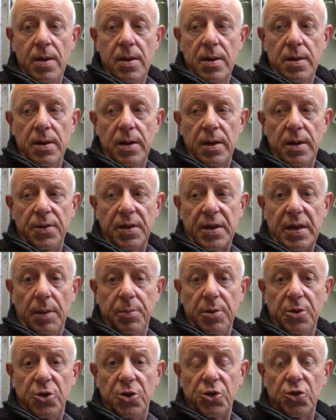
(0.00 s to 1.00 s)
The
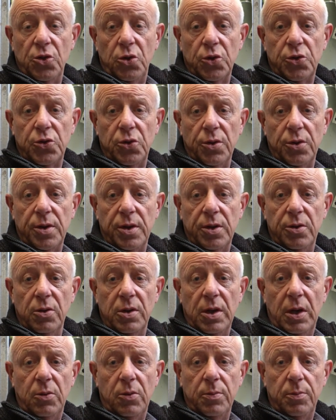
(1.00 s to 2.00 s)
cabbages also that I dug
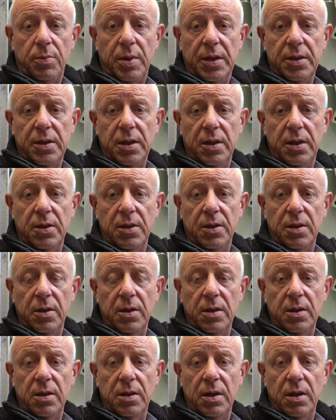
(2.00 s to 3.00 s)
out and planted into
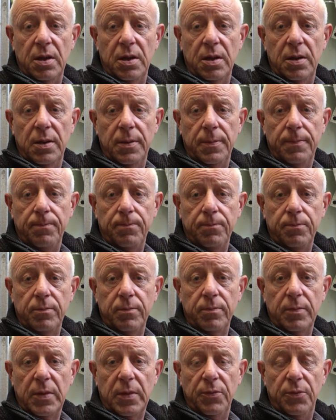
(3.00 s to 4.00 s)
the
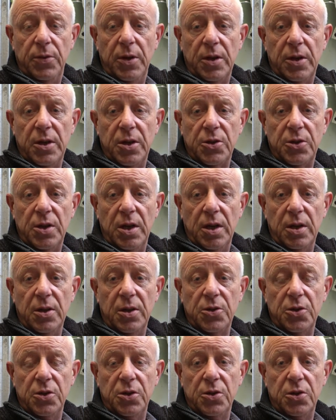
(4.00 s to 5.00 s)
various
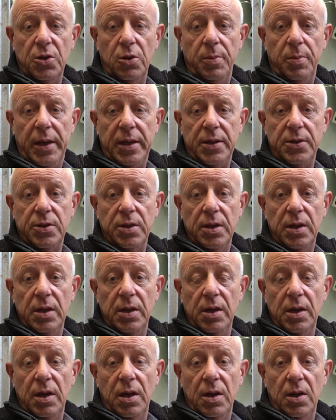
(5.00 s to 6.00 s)
areas in the two beds
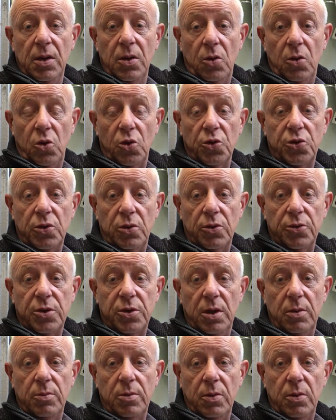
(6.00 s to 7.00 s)
also
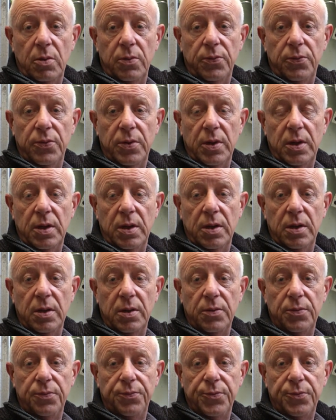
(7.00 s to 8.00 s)
seem to have
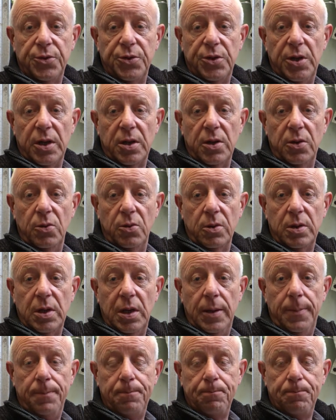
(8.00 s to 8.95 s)
taken okay.